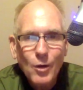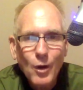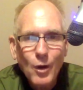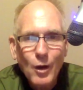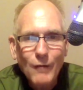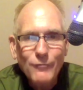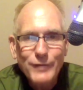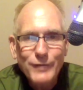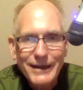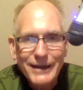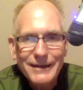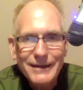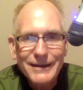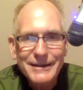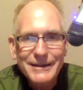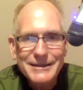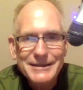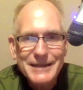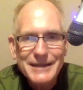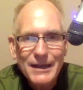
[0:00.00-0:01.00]
off
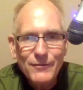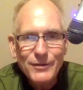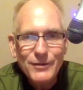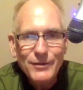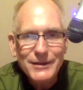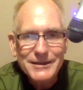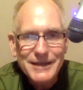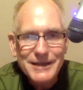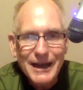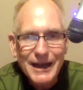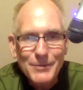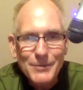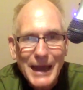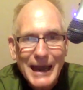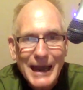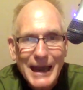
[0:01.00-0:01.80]
daylight savings time